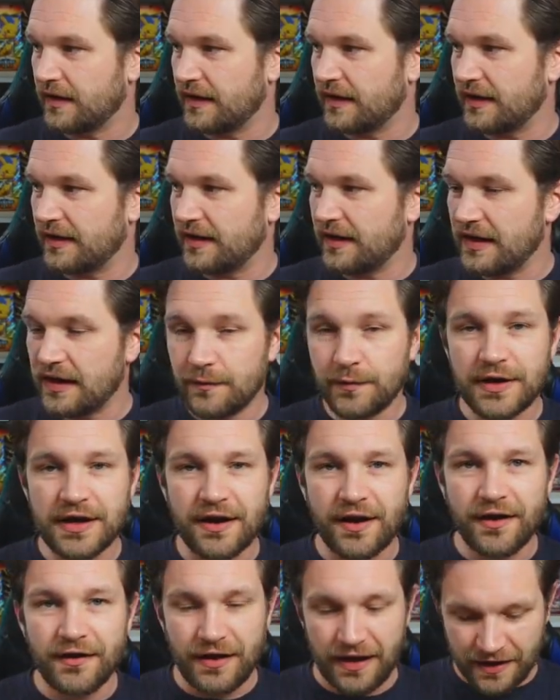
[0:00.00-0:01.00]
And here we
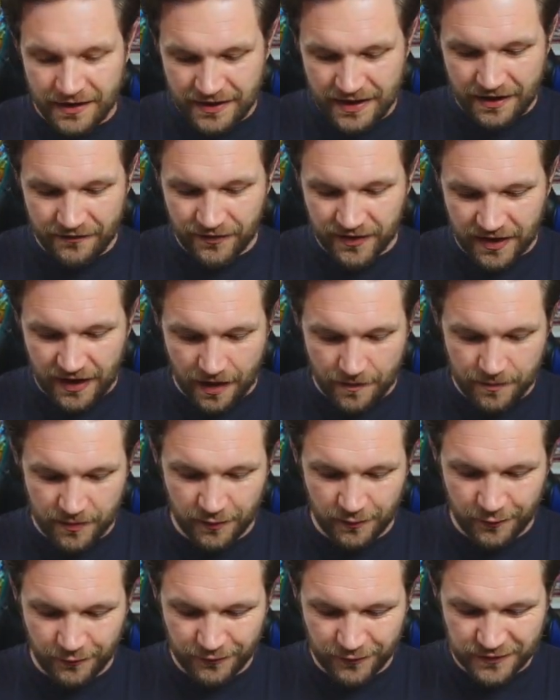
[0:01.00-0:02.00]
go, another couple
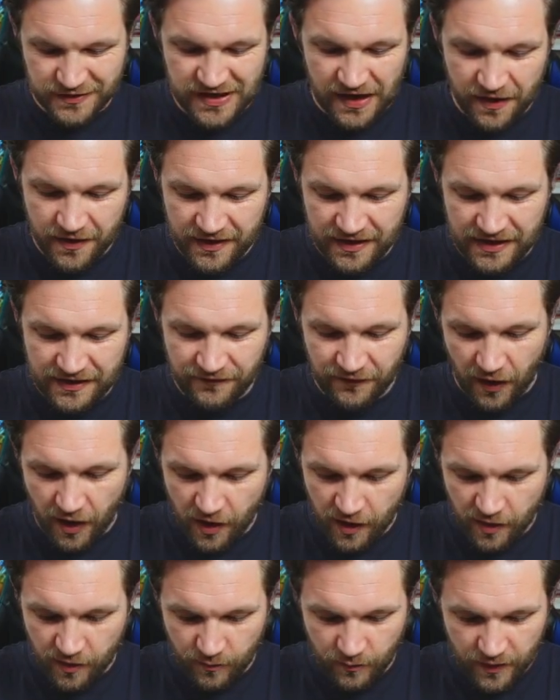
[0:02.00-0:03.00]
of alternative
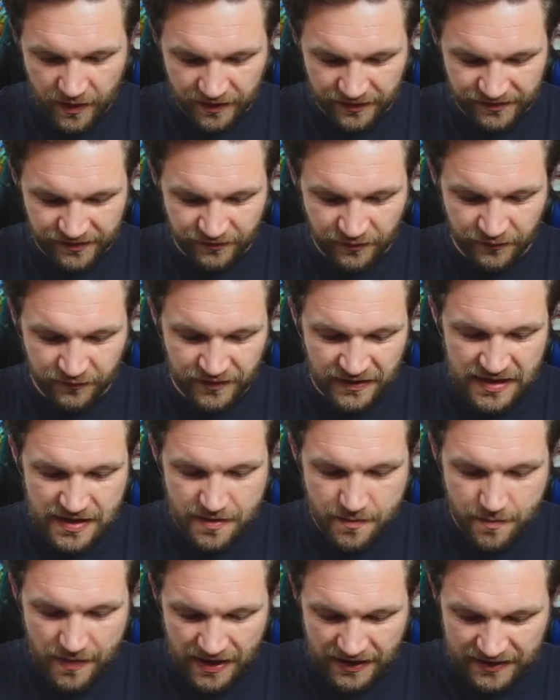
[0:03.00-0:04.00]
artworks of the
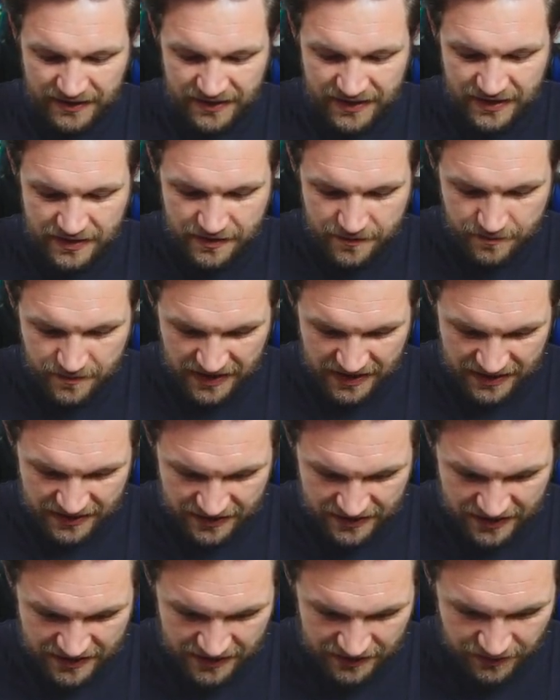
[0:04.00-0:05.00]
Magnium in
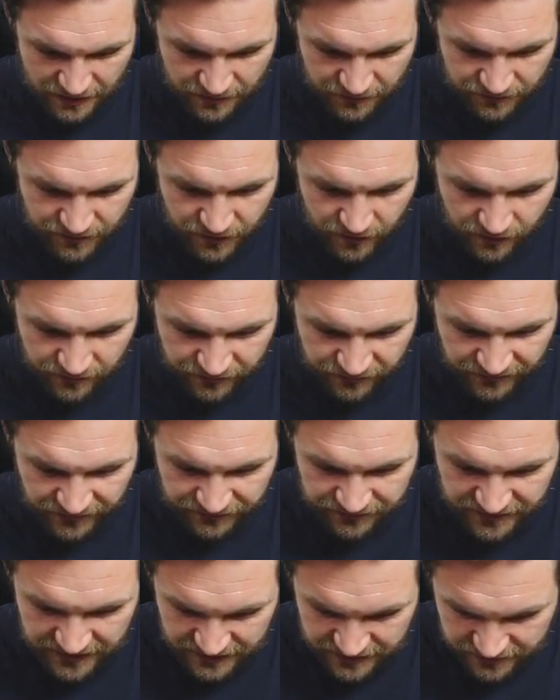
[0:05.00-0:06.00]
here. You've got
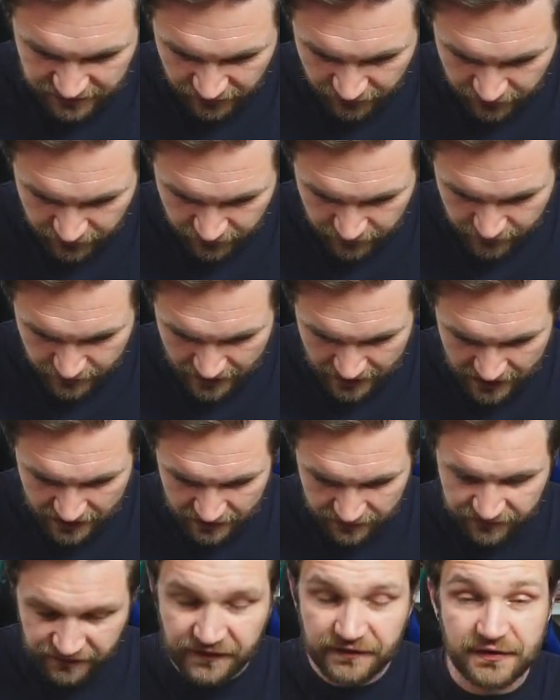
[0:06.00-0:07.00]
52,
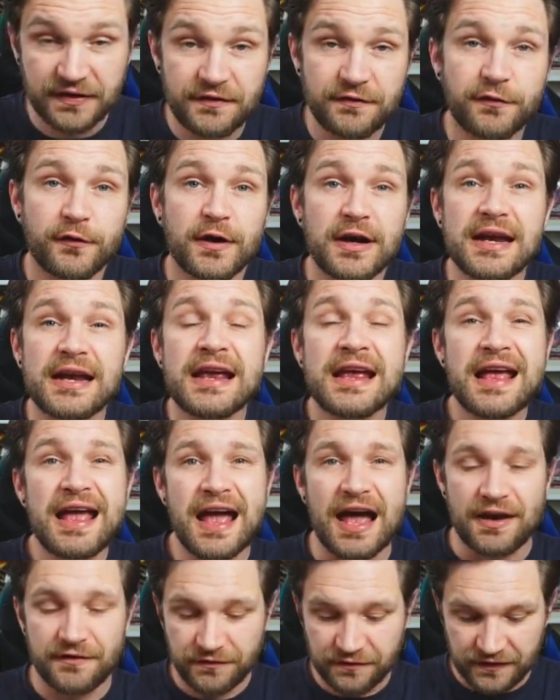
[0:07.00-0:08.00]
53
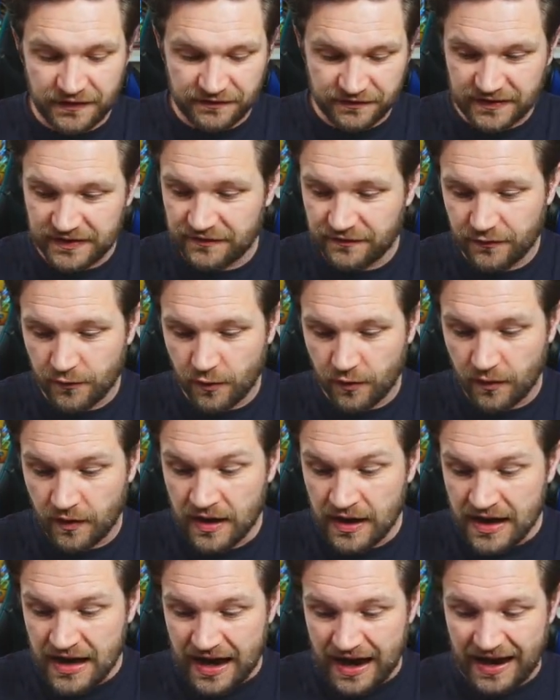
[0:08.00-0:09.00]
and 54.
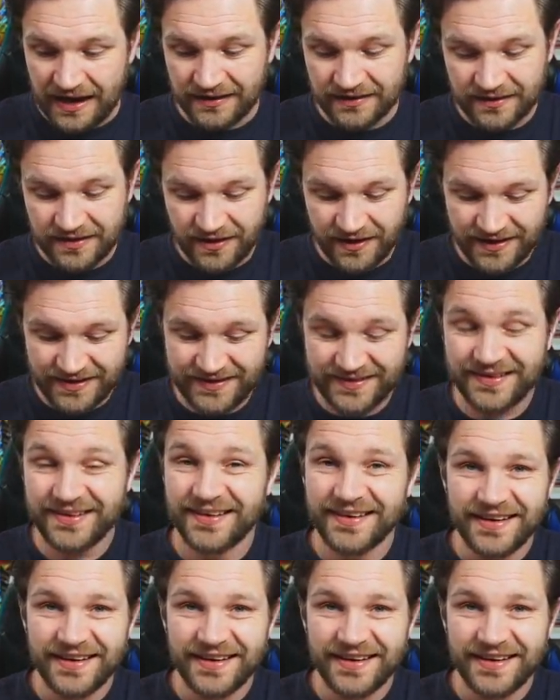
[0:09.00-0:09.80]
And guys,